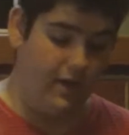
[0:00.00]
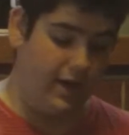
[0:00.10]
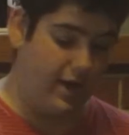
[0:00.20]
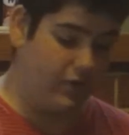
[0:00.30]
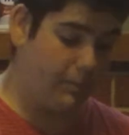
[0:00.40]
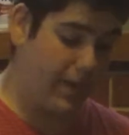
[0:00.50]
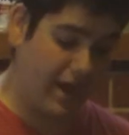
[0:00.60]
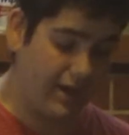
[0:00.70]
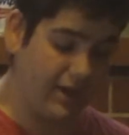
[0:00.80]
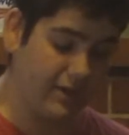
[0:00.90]
The
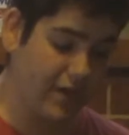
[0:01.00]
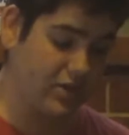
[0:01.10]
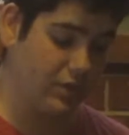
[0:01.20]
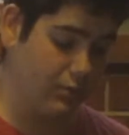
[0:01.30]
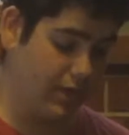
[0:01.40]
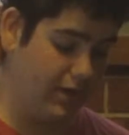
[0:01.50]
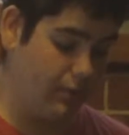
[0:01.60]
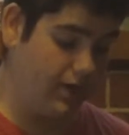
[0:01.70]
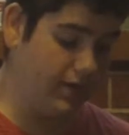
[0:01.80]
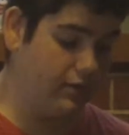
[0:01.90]
padding is actually
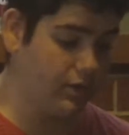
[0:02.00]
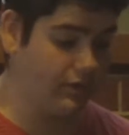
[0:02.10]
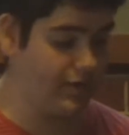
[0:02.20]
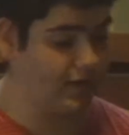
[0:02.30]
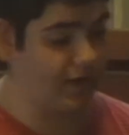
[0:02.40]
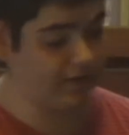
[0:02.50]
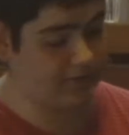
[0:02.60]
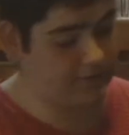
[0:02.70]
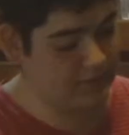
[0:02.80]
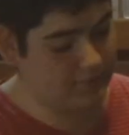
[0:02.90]
really good. If you guys
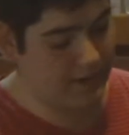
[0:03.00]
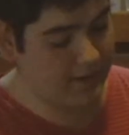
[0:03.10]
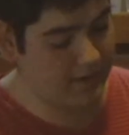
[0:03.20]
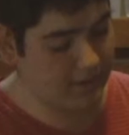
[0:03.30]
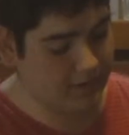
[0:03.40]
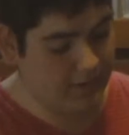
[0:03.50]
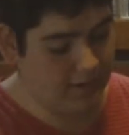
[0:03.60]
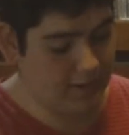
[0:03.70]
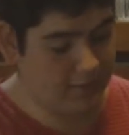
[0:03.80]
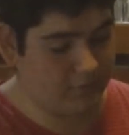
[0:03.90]
can see the padding,
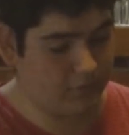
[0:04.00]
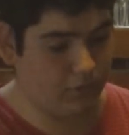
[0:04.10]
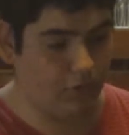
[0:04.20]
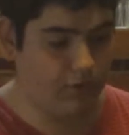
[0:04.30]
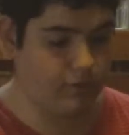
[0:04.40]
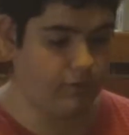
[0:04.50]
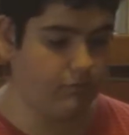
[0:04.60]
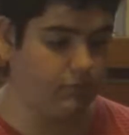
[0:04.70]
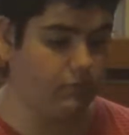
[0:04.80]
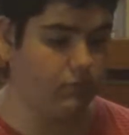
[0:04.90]
it's not
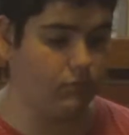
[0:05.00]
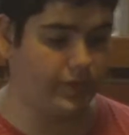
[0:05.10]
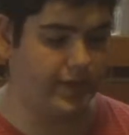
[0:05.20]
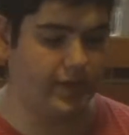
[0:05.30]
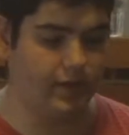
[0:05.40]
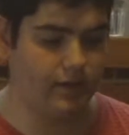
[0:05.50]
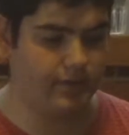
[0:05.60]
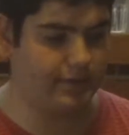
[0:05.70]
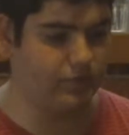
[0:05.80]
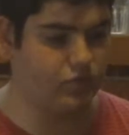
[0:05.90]

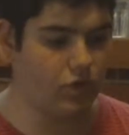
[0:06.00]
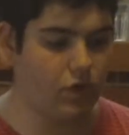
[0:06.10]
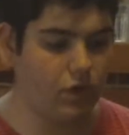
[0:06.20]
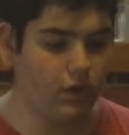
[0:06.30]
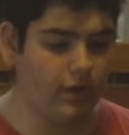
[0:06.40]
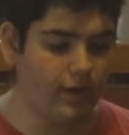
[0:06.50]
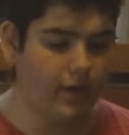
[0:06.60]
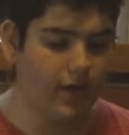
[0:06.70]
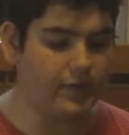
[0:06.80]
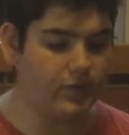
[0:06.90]
ridiculously strong,
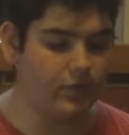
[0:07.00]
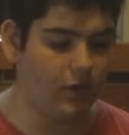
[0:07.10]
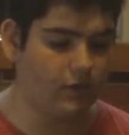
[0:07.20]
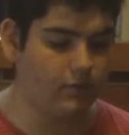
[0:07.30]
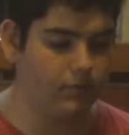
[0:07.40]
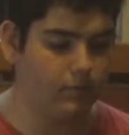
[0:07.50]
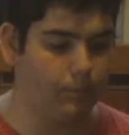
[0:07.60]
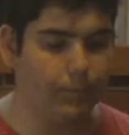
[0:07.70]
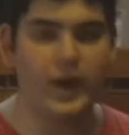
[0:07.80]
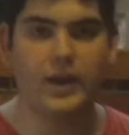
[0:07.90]
it's not
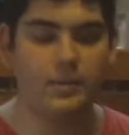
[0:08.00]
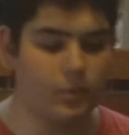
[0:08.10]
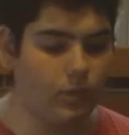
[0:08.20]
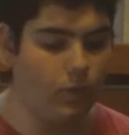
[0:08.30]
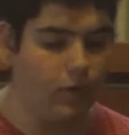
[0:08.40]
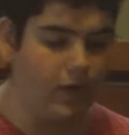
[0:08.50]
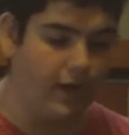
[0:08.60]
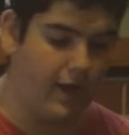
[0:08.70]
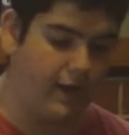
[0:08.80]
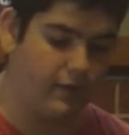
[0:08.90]
breakable,
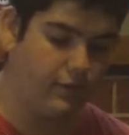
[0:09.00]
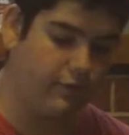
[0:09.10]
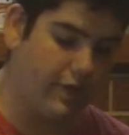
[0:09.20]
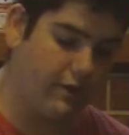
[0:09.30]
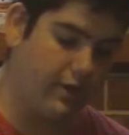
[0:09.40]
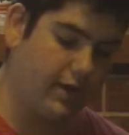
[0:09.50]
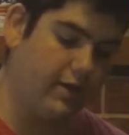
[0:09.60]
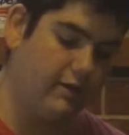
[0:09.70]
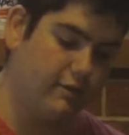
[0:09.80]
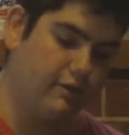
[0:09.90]
and it's
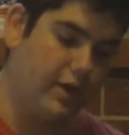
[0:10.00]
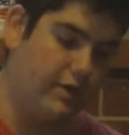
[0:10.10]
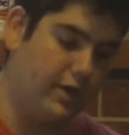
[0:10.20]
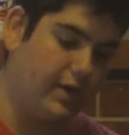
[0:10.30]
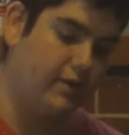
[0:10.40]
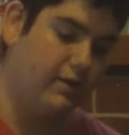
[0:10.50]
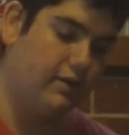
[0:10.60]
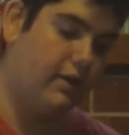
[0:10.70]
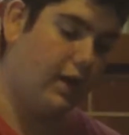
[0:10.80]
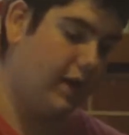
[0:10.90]
very
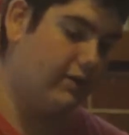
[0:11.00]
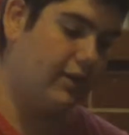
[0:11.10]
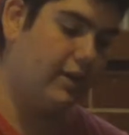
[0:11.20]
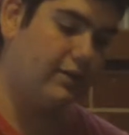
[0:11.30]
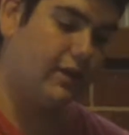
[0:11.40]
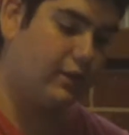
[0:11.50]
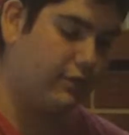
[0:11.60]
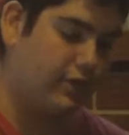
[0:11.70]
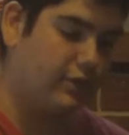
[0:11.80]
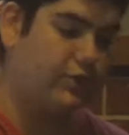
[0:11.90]
nice. It has a nice
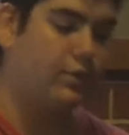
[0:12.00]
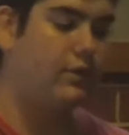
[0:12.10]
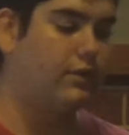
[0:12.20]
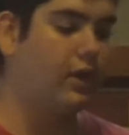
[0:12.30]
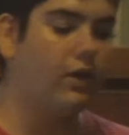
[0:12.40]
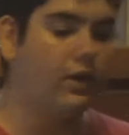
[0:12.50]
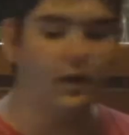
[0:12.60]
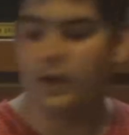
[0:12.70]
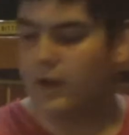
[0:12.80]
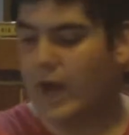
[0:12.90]
feel to it. So
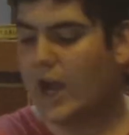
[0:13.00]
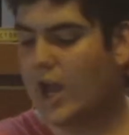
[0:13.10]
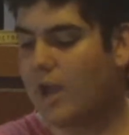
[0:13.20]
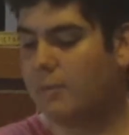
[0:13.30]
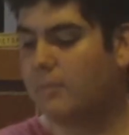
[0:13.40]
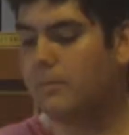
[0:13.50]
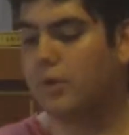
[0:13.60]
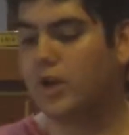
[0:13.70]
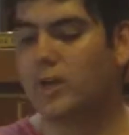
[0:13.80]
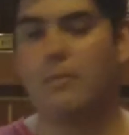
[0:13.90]
I am
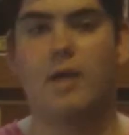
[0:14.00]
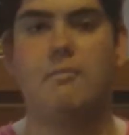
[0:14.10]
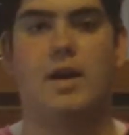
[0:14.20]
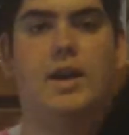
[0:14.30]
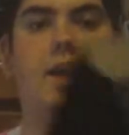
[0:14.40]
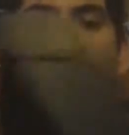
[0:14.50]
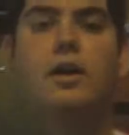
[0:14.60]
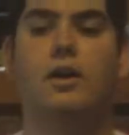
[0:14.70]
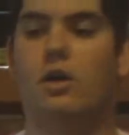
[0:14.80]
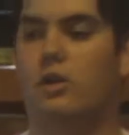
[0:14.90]
putting my money
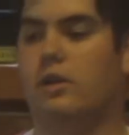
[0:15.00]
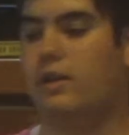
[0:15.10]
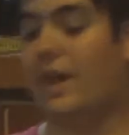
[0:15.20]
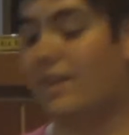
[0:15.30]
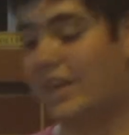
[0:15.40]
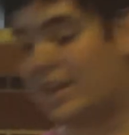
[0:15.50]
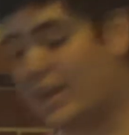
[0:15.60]
on that the